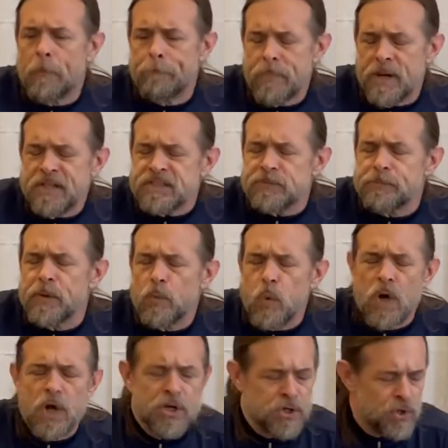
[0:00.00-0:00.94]
makes me
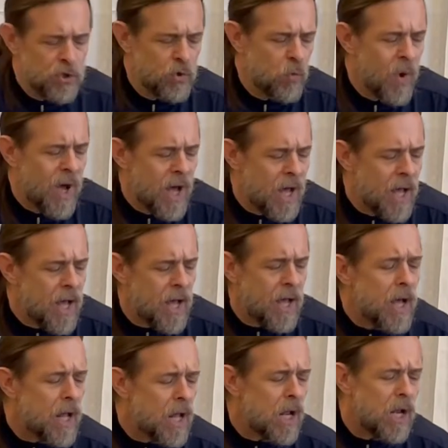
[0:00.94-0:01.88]
wonder why
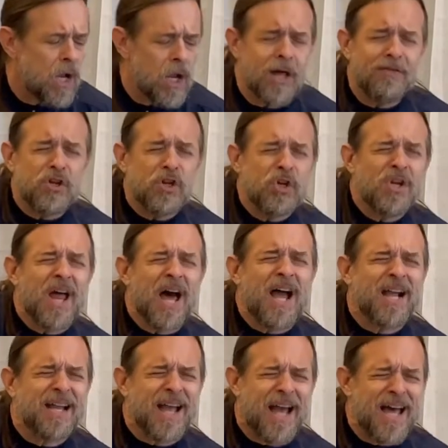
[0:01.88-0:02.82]
I love you
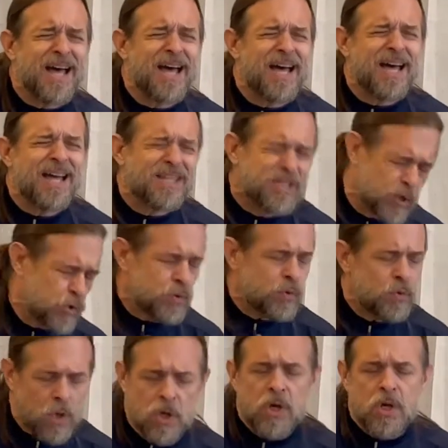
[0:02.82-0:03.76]
like I do.
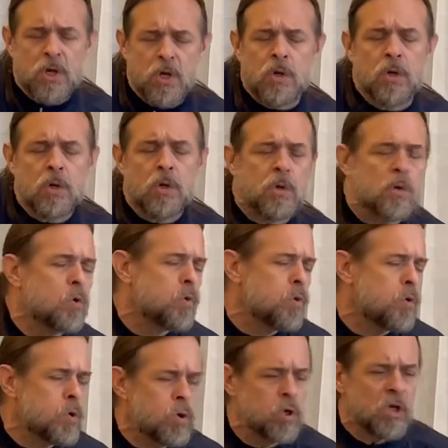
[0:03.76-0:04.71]
Oh,
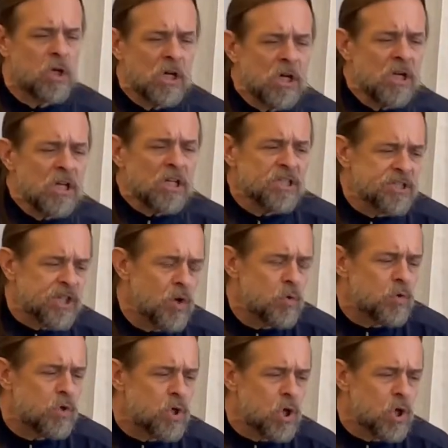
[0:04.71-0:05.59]
so